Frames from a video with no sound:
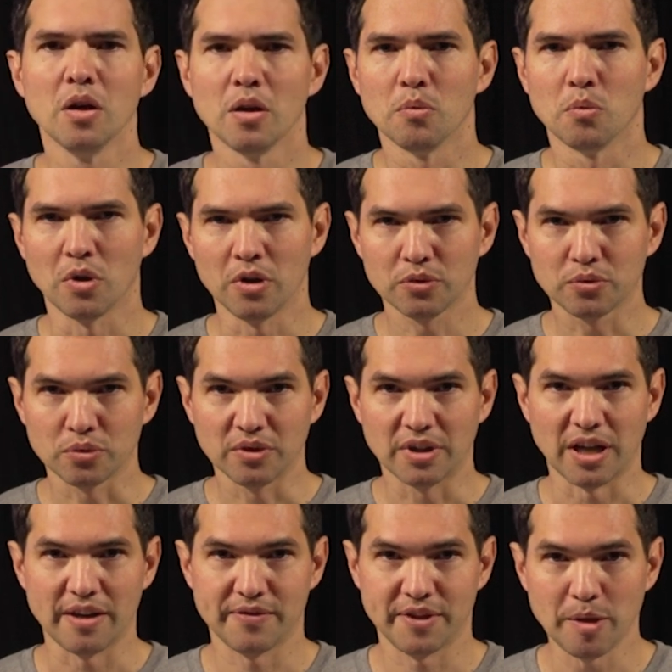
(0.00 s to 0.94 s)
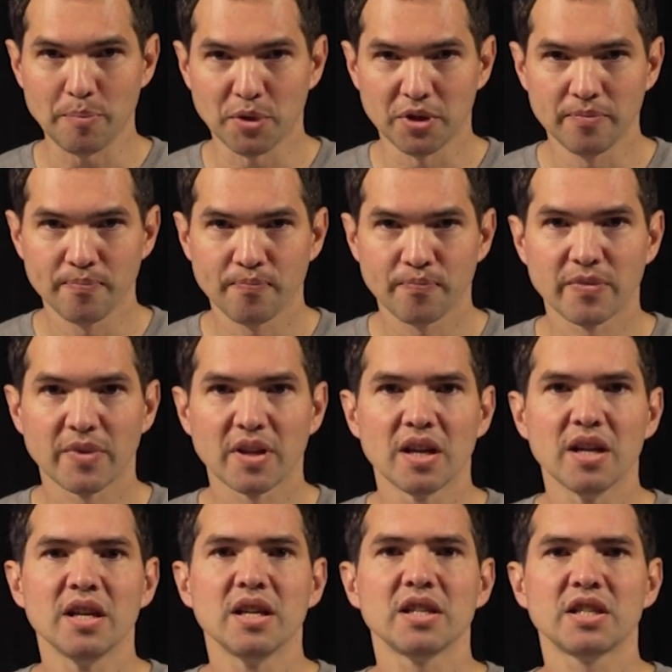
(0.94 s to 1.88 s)
Want to dive deeper?
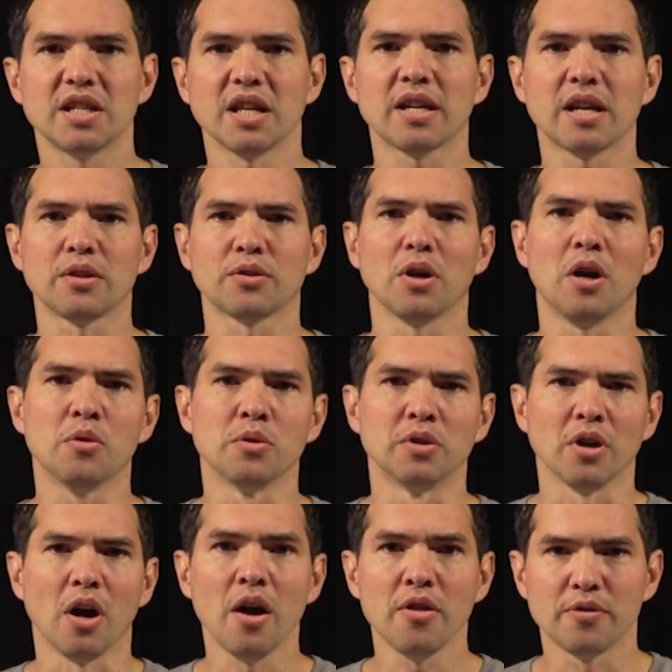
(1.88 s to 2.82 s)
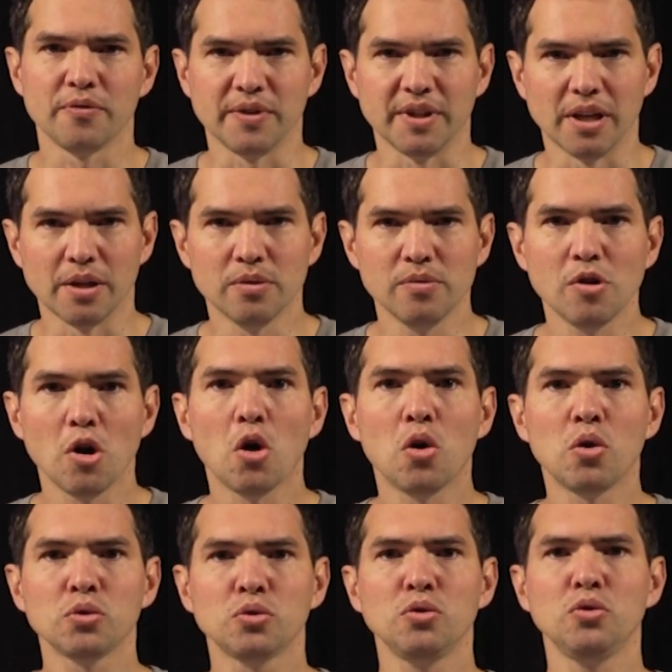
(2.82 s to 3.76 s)
Check out our other video,
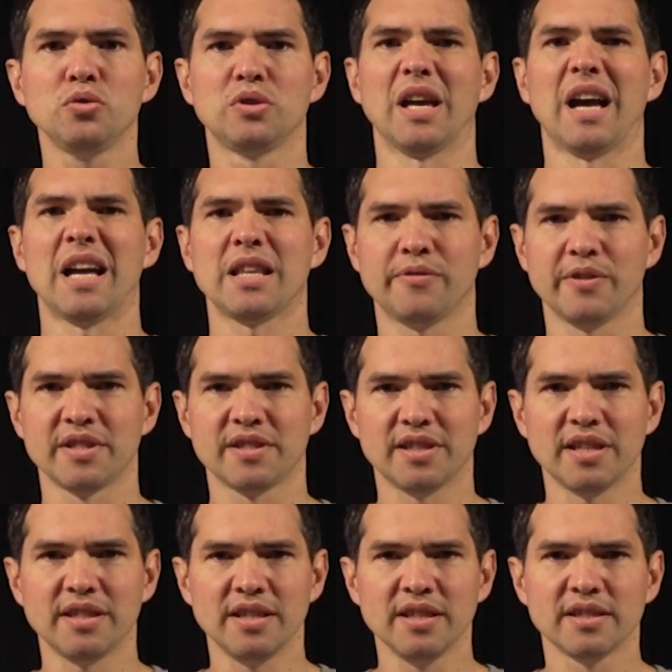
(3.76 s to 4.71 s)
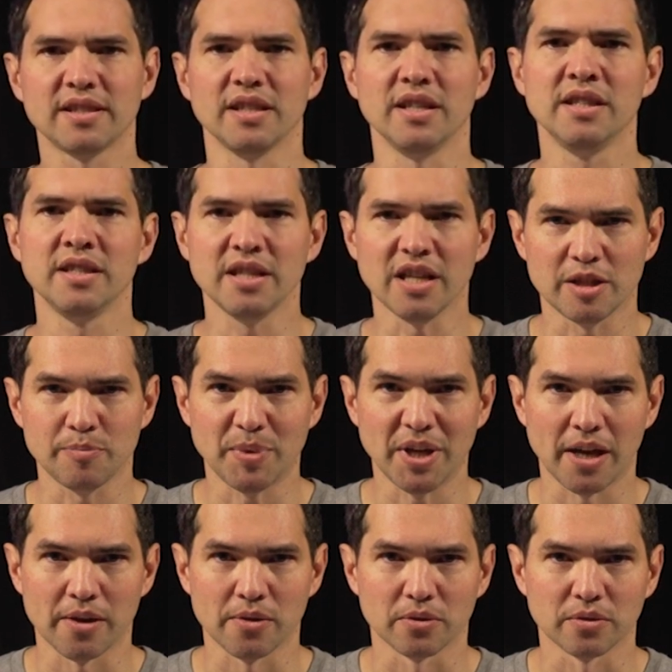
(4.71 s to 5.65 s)
how to use advanced settings in the
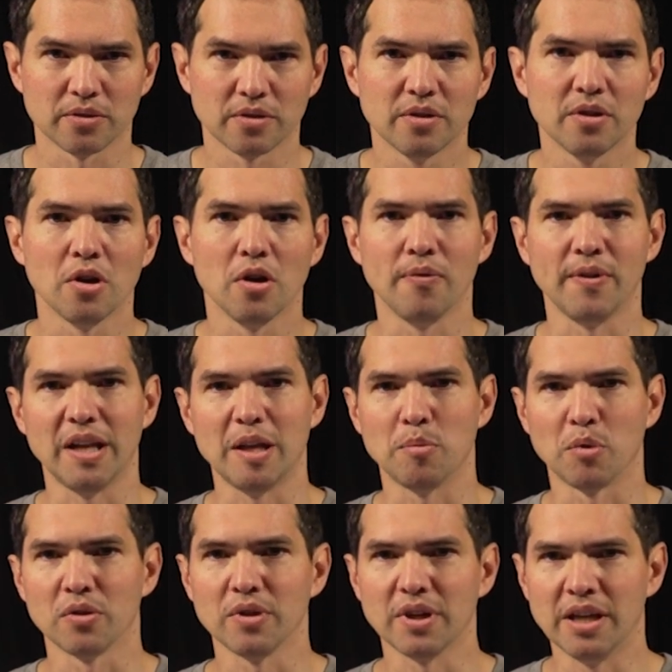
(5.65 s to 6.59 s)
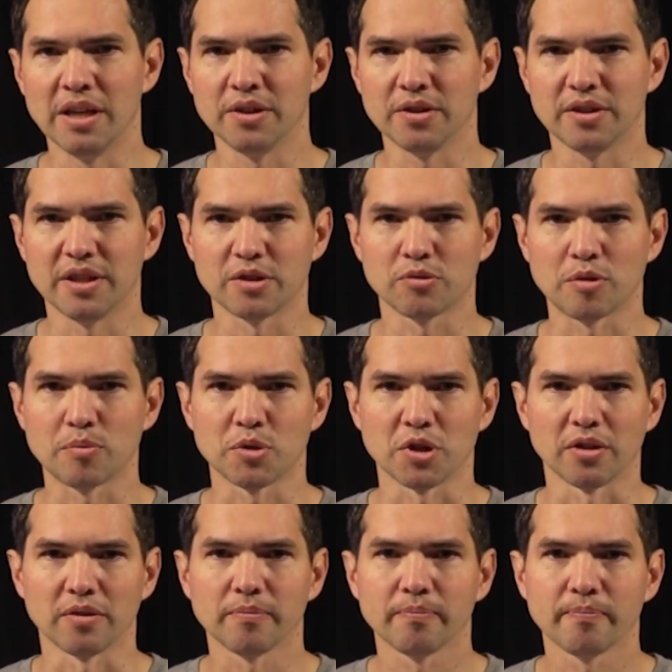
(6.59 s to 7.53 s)
SpiNode, available in the
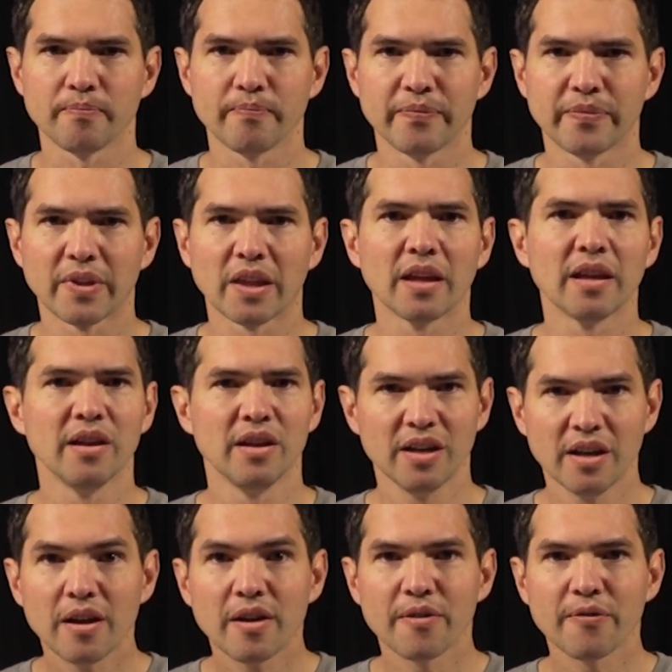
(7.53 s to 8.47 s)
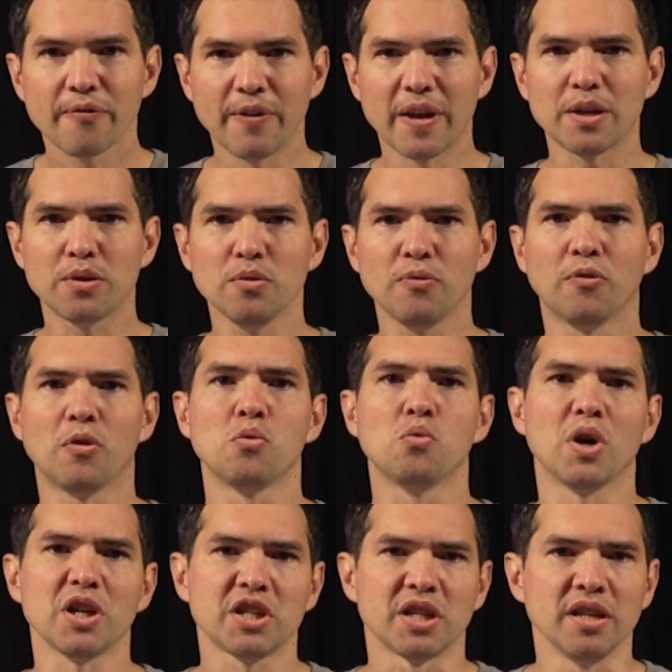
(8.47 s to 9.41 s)
description. Thank you for
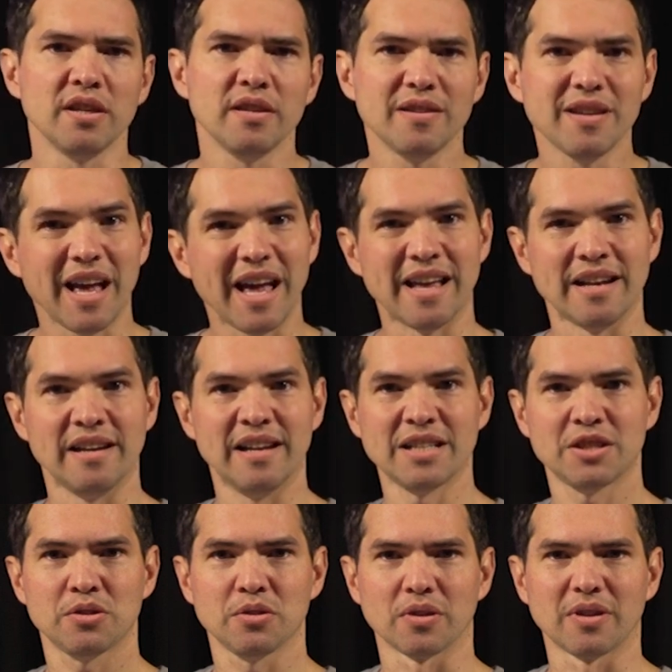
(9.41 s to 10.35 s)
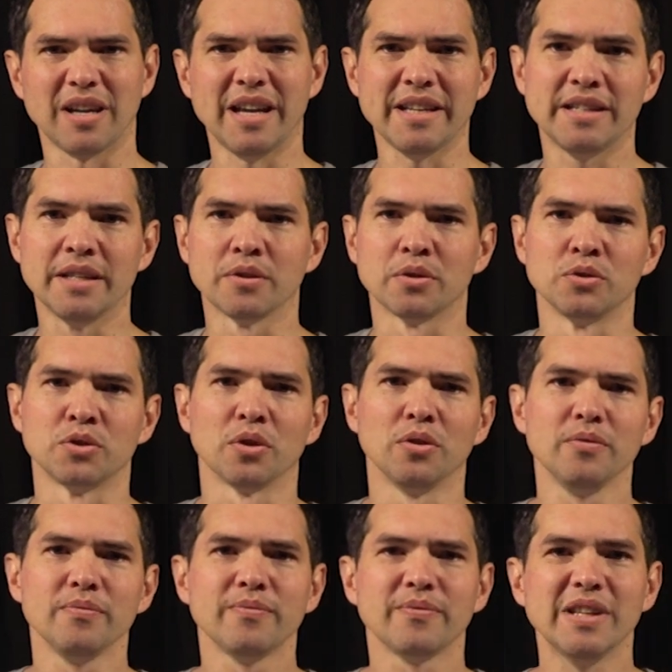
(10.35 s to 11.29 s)
watching, and let's talk lighting
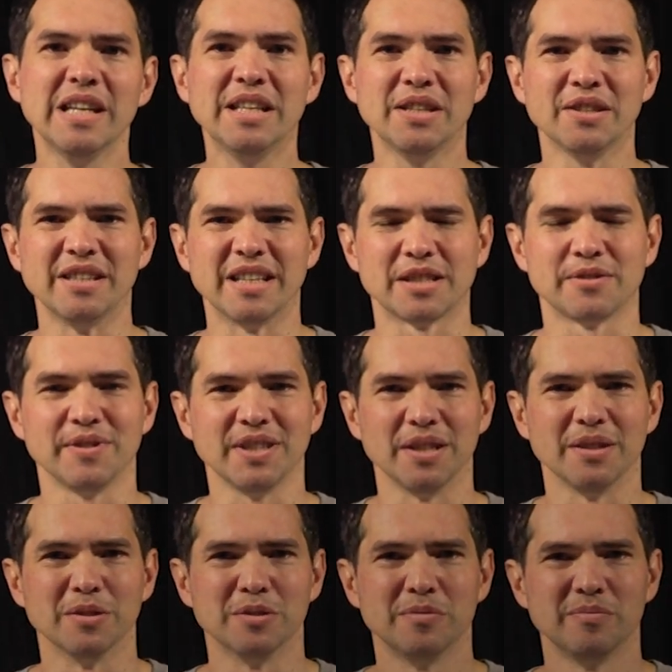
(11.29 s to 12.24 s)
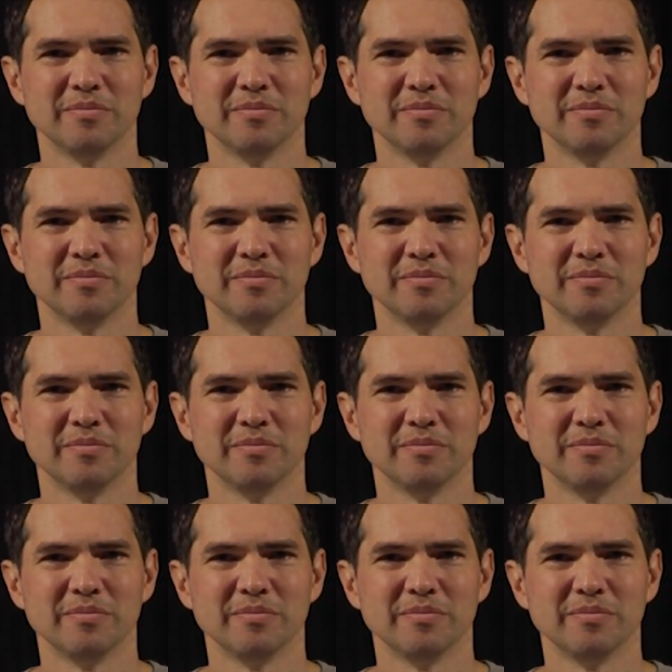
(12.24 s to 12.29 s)
control in the next video.